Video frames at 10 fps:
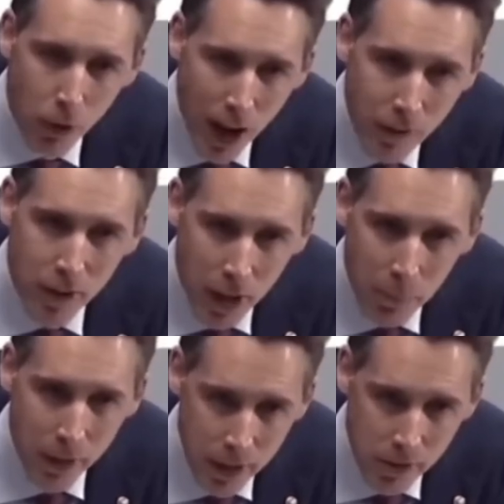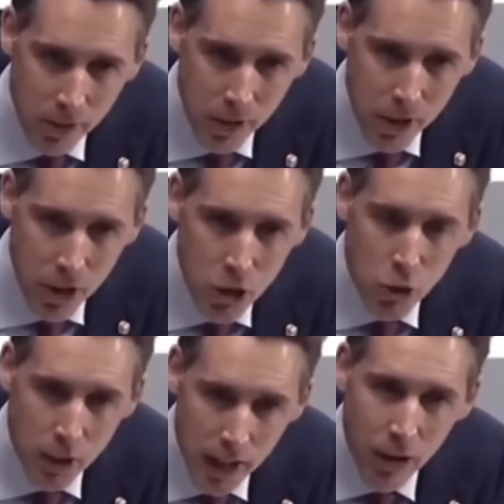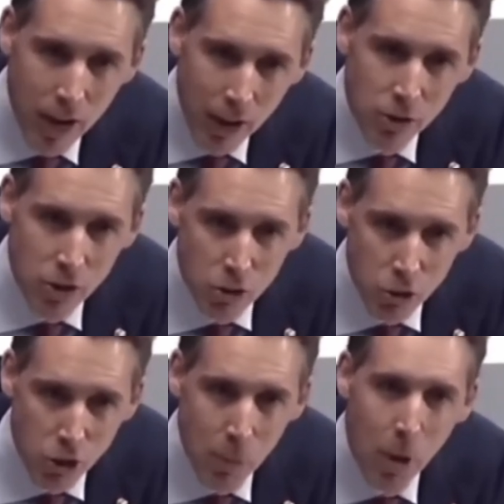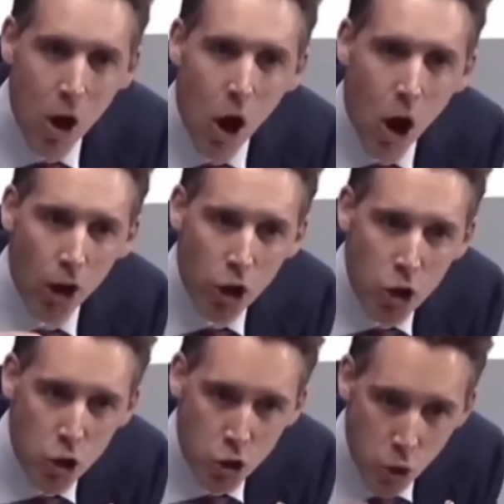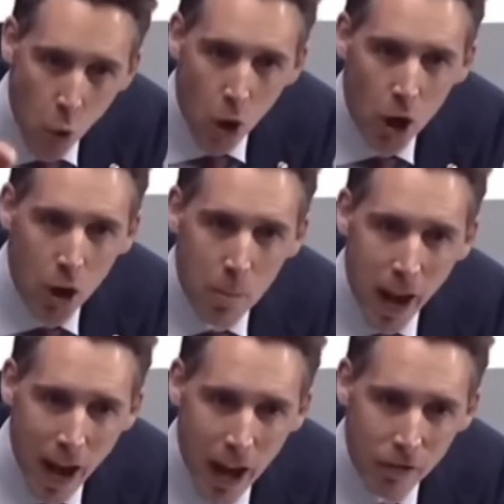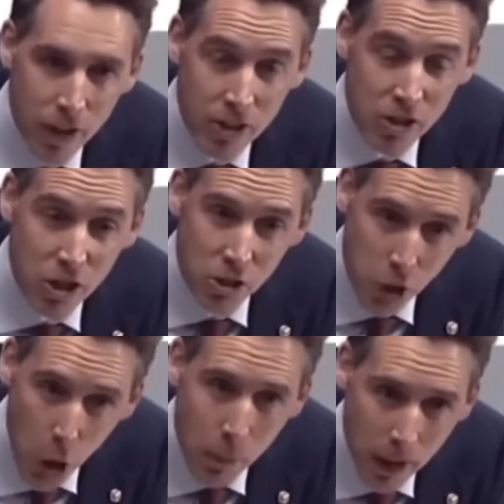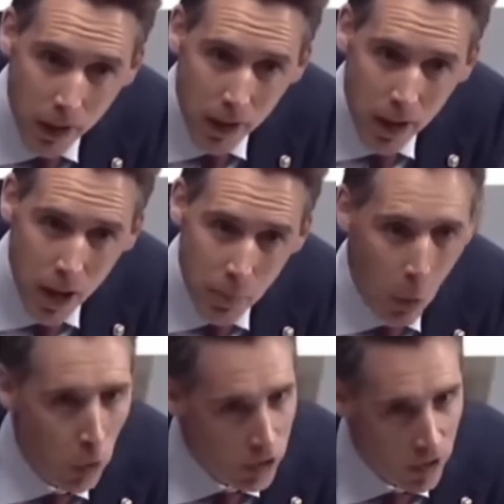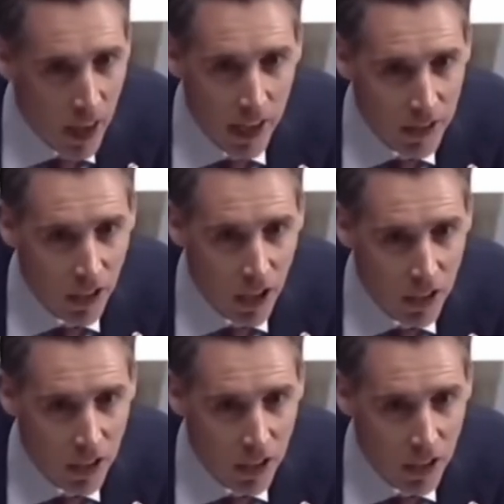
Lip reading: private companies to carry out censorship on your behalf. It's dystopian, but worse than that, it's